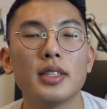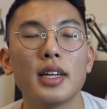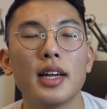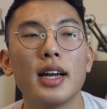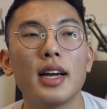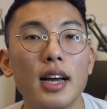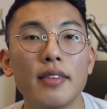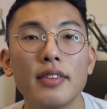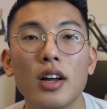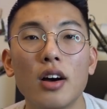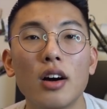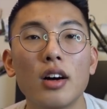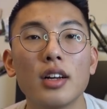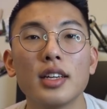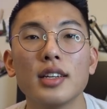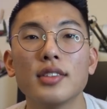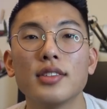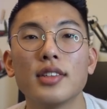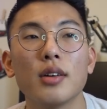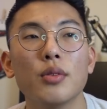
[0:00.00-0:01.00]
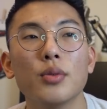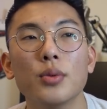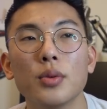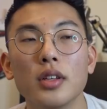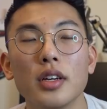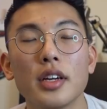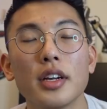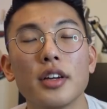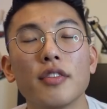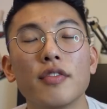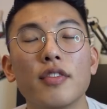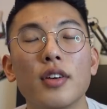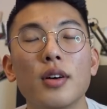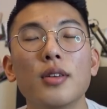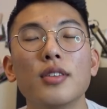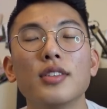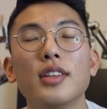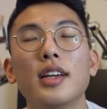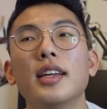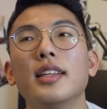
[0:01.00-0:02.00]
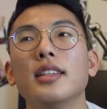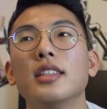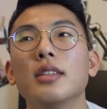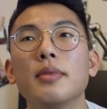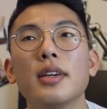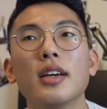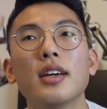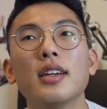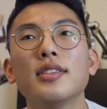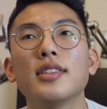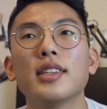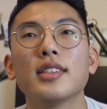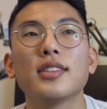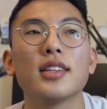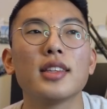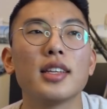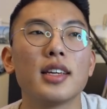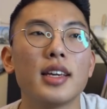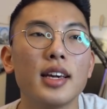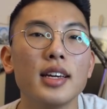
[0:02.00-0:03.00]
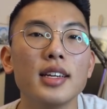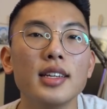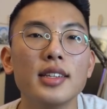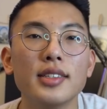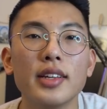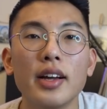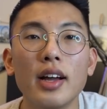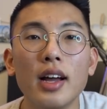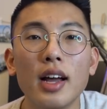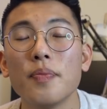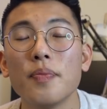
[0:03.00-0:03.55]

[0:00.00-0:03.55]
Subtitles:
to have an audience that will look at your photos. And to be honest, that's not the case.